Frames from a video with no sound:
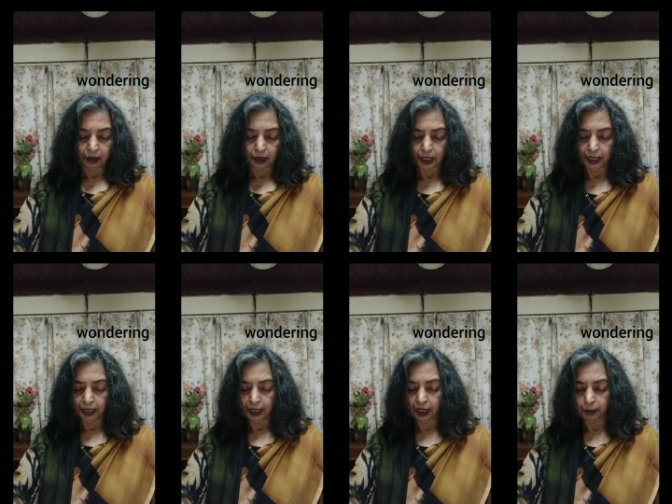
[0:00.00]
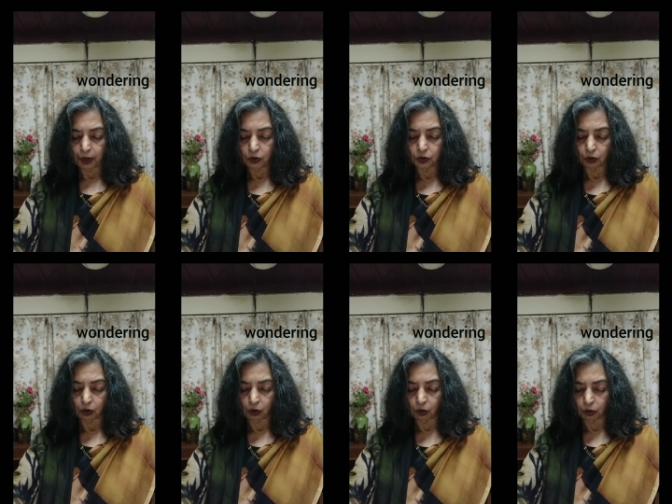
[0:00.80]
thinking about
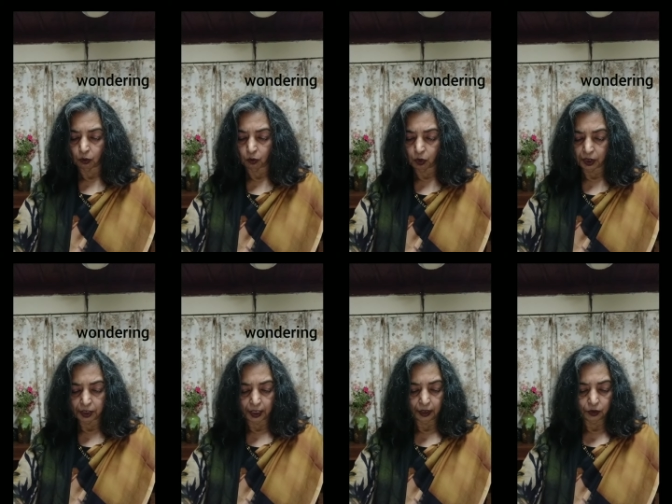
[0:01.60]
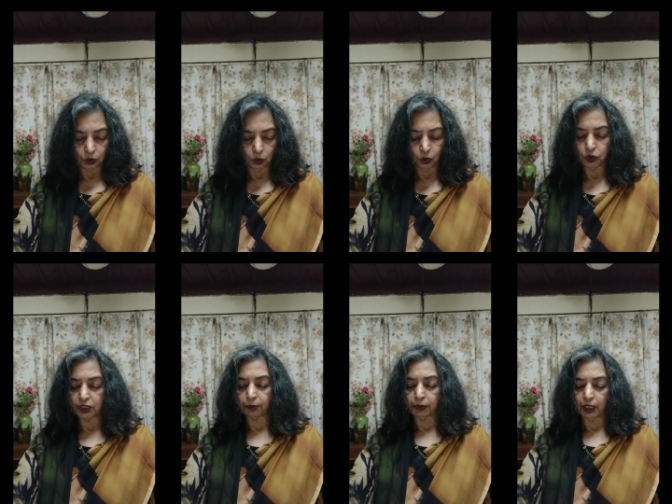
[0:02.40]
or wanting to know
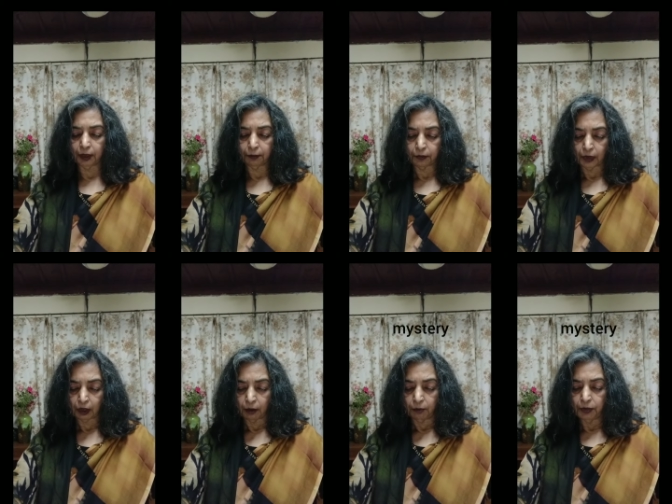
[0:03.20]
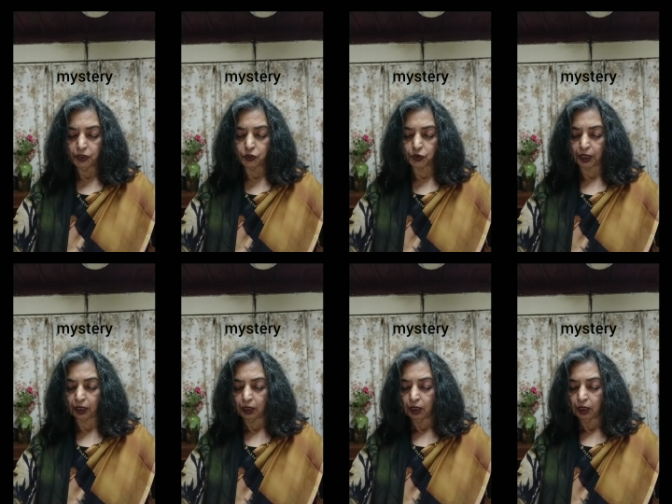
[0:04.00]
something, mystery,